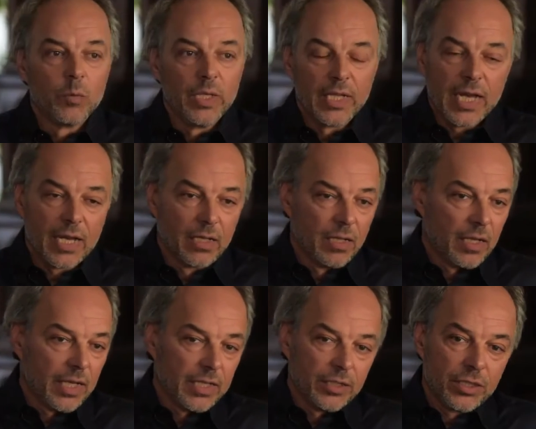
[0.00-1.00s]
We
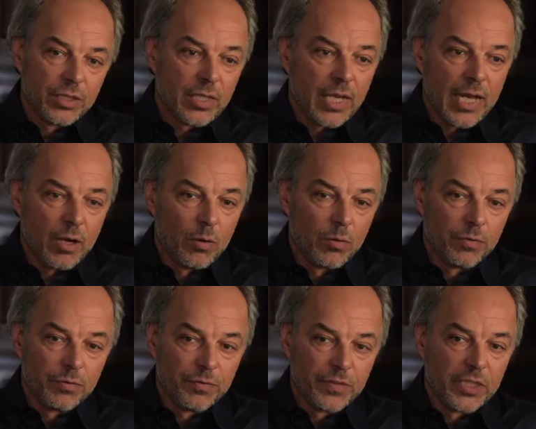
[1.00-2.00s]
analyze how
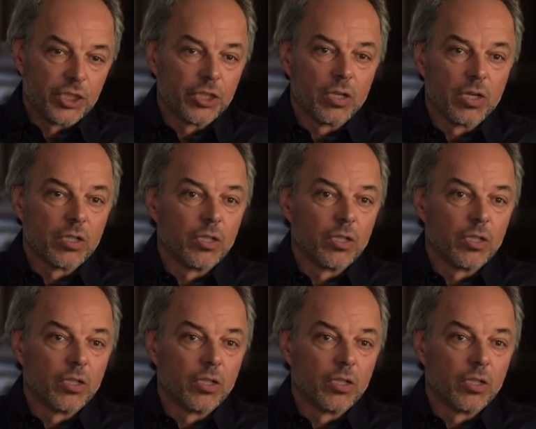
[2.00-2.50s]
fish are